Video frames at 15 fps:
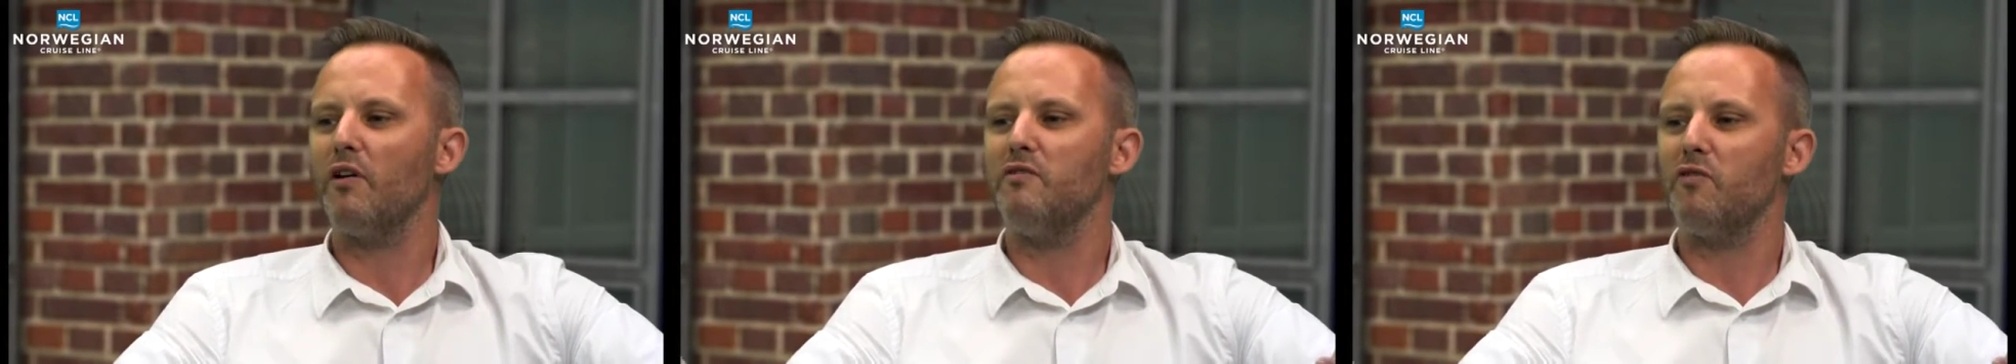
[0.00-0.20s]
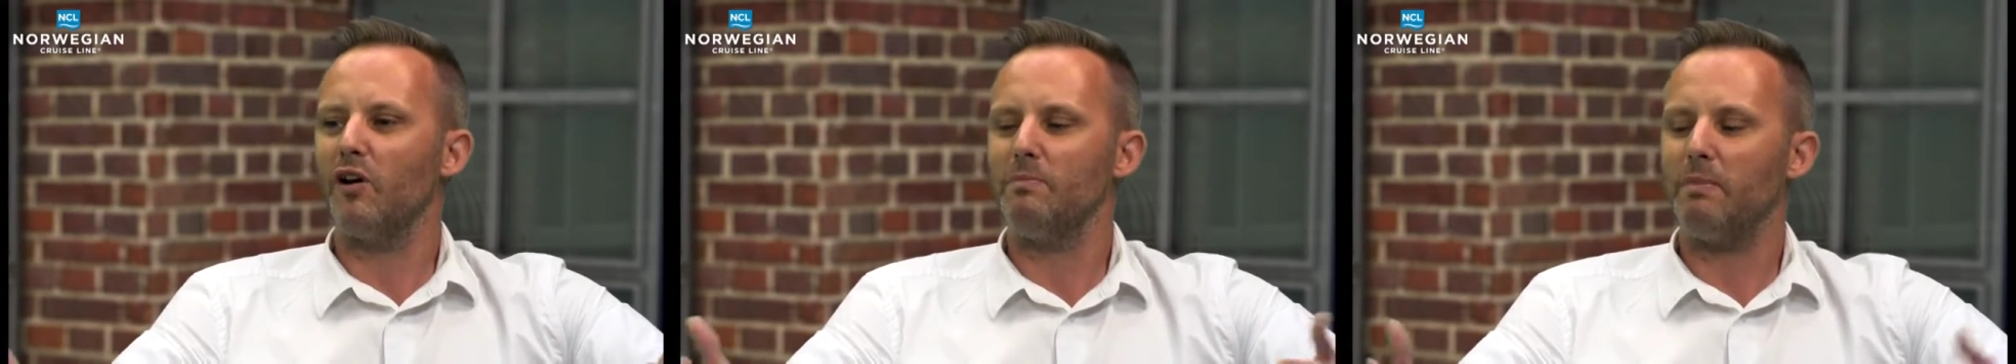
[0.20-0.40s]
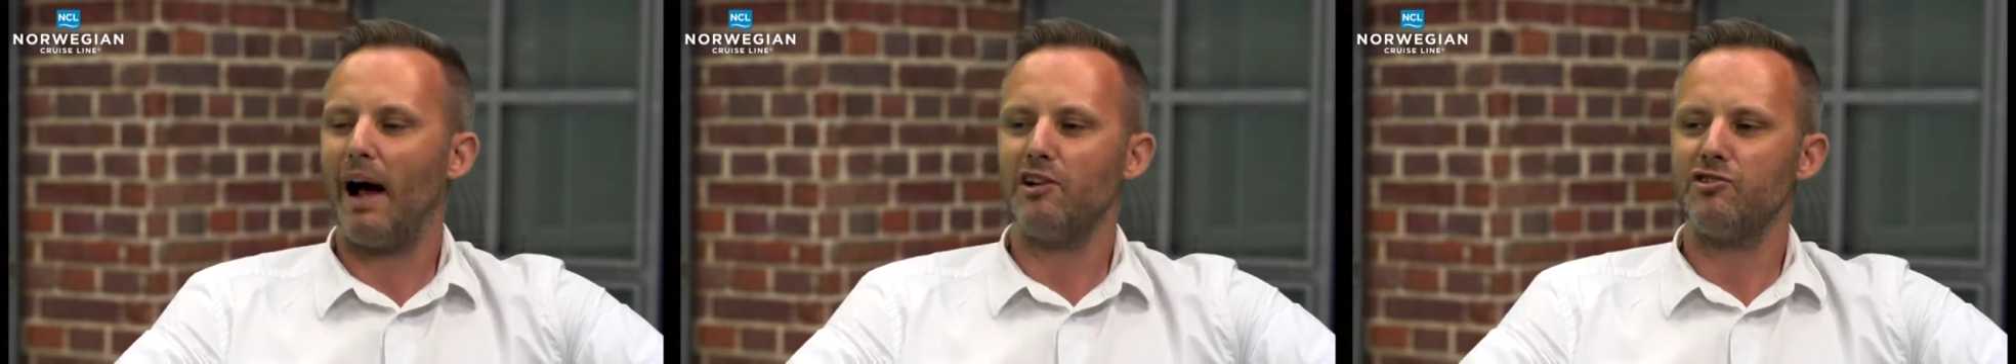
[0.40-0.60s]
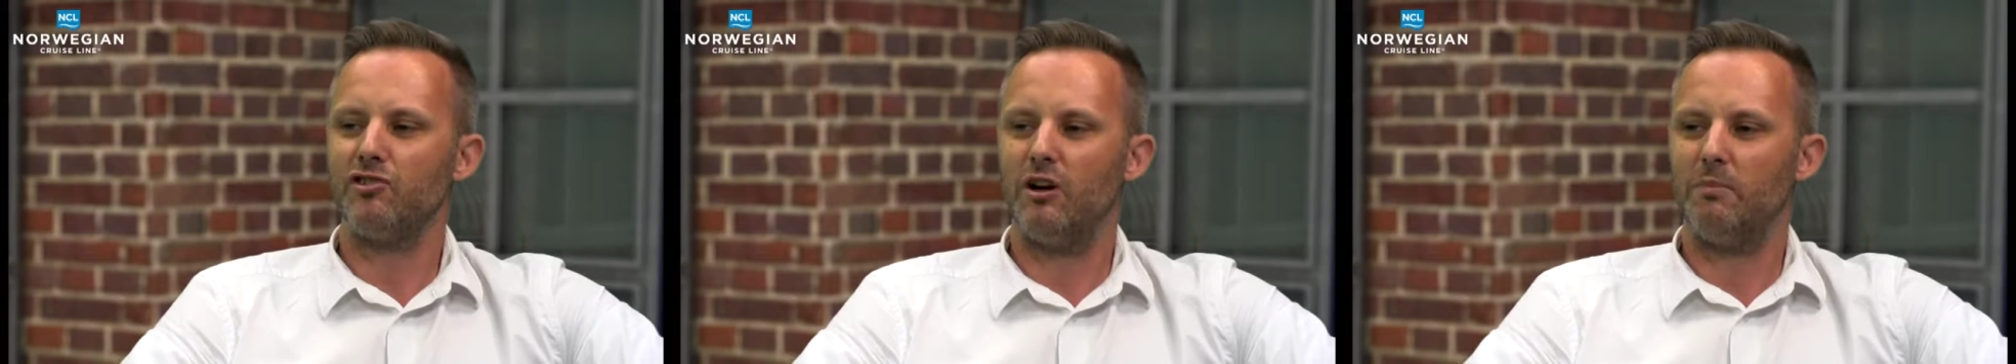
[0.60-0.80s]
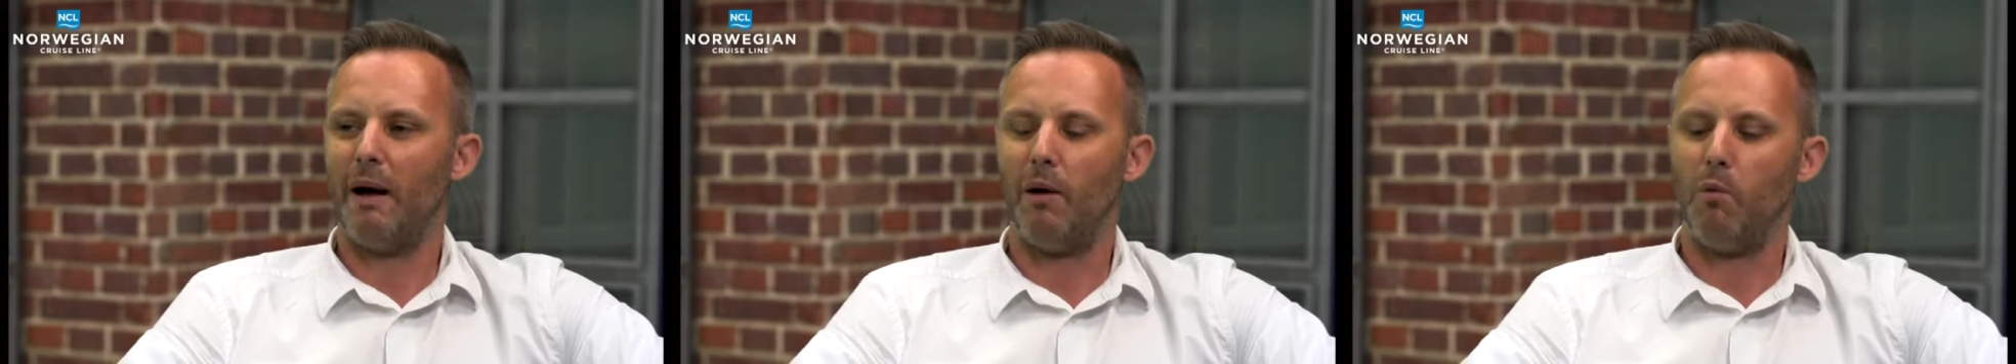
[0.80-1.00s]
very passionate
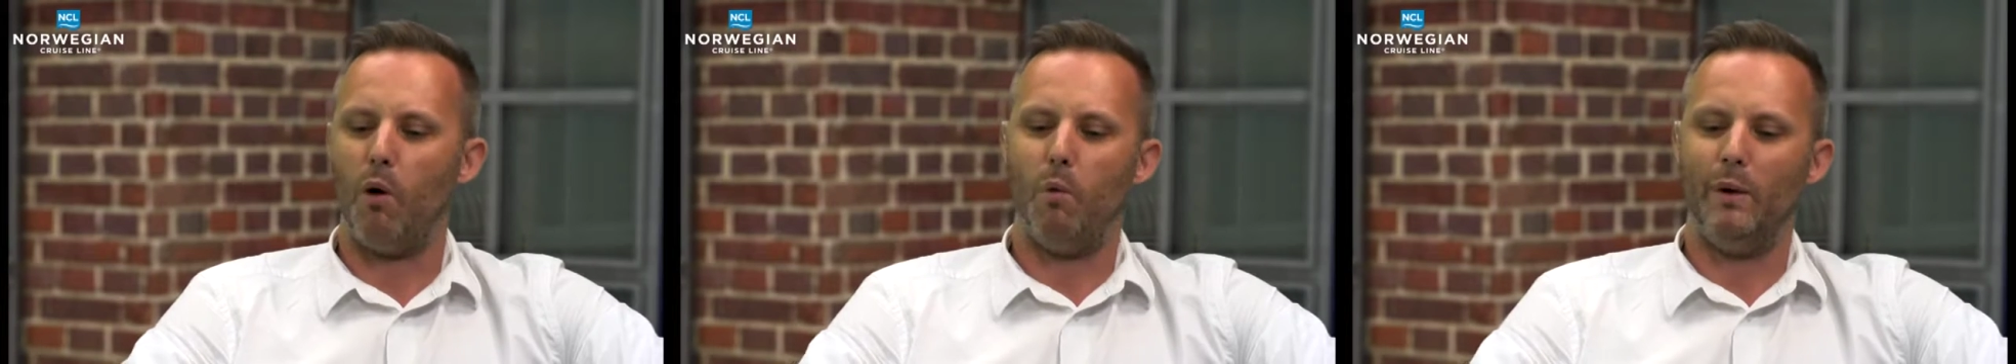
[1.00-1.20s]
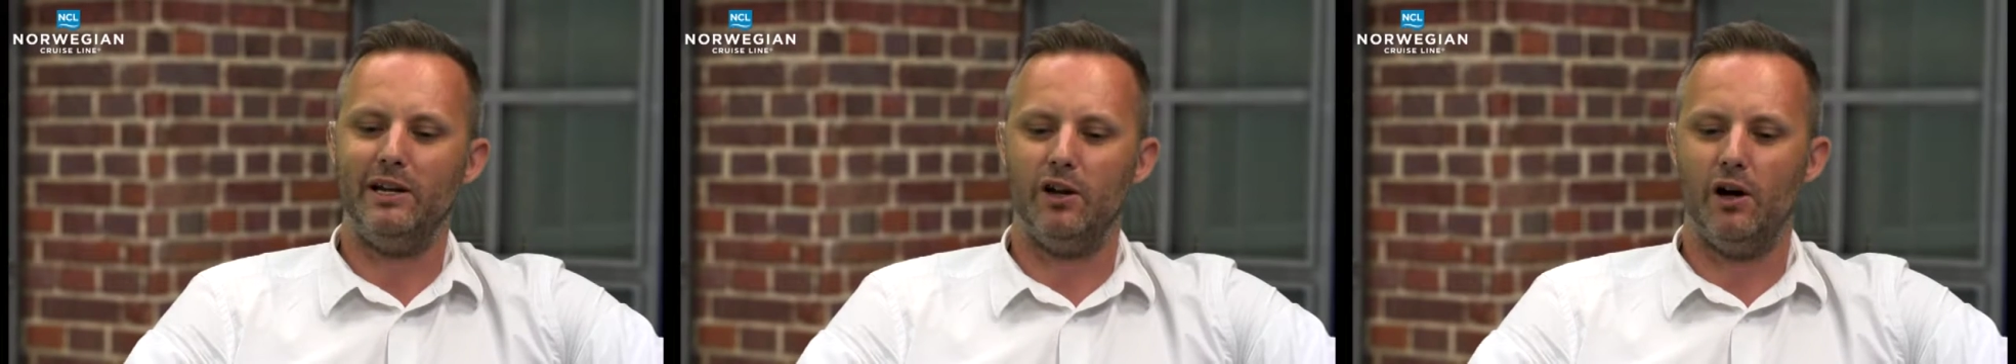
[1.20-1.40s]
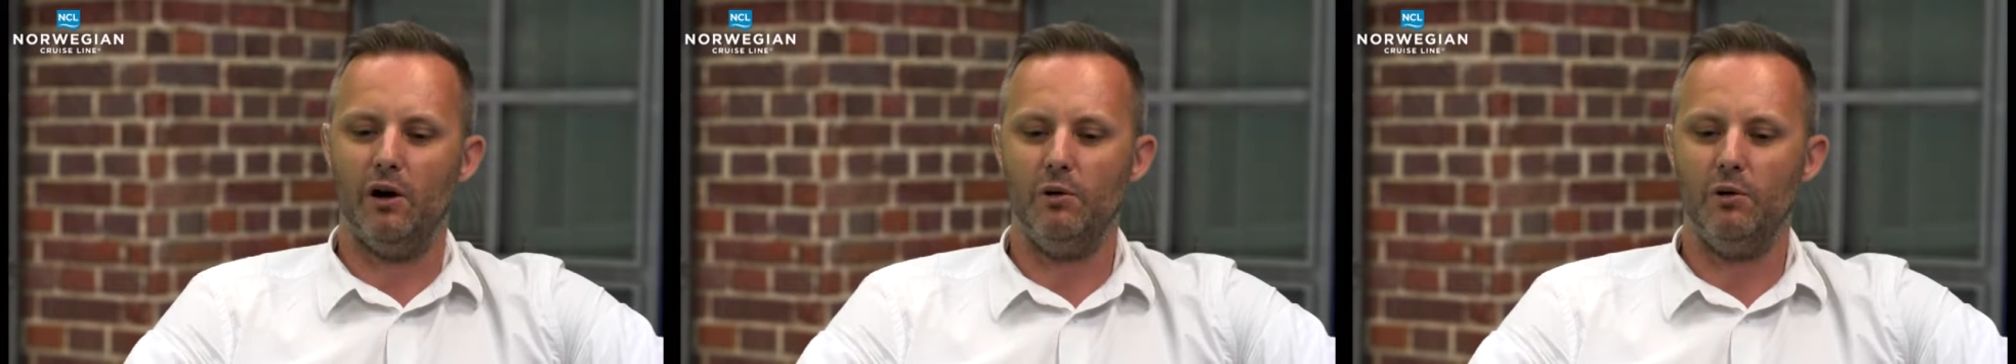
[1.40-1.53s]
about what we do.